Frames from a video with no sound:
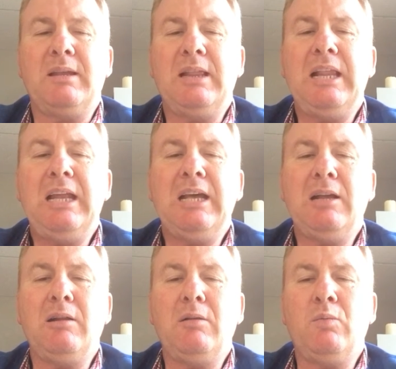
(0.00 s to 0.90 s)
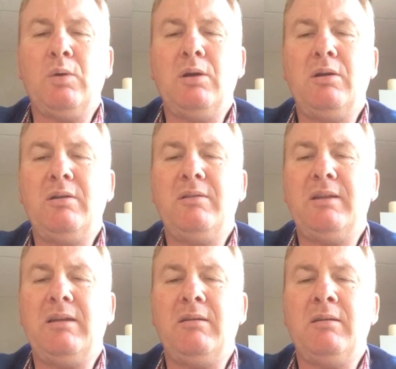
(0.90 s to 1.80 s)
clinical words
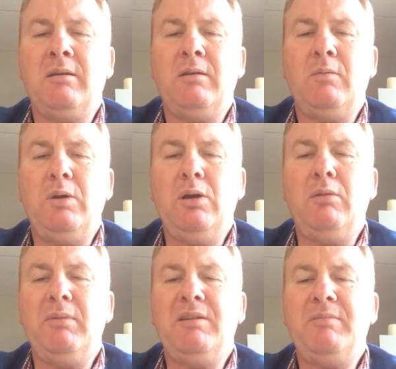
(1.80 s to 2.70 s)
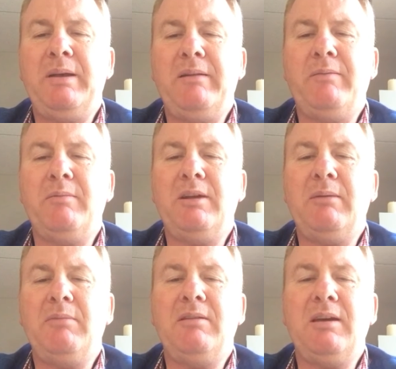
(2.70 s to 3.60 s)
that we all misspell from
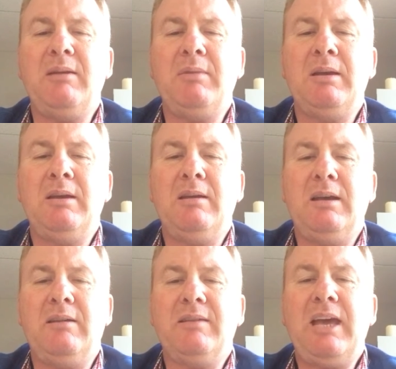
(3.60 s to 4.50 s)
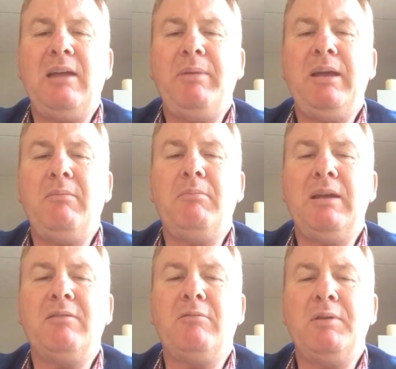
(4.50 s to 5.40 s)
time to time. A scan pen
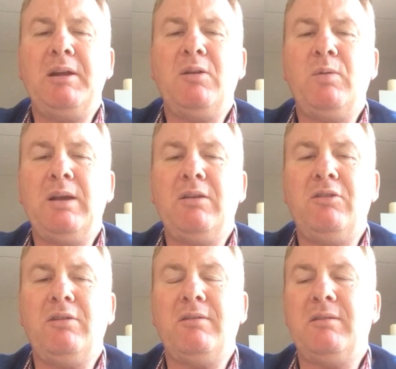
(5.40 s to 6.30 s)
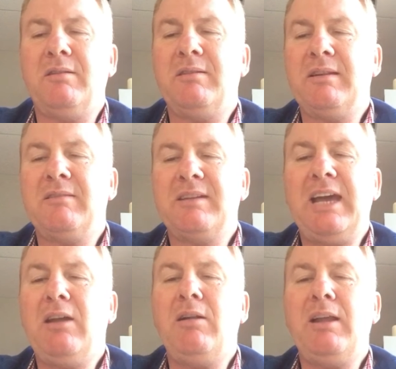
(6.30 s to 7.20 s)
makes it really quick to just
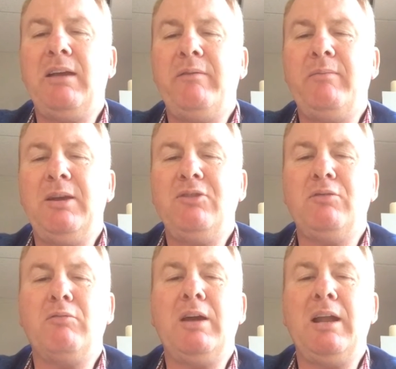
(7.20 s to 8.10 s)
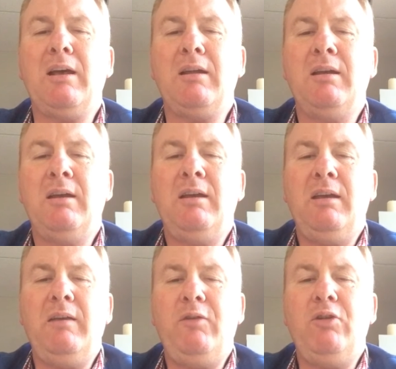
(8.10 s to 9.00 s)
scan all that information right on.
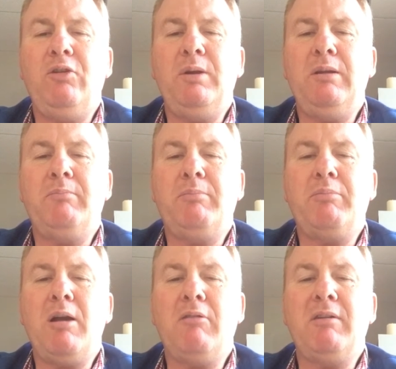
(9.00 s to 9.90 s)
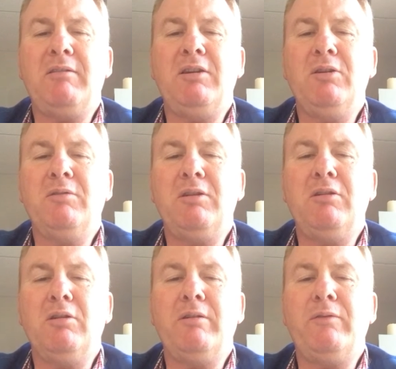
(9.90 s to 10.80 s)
If you're doing progress notes and
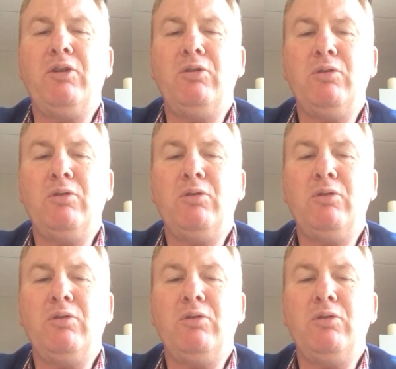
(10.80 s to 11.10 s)
you're looking for new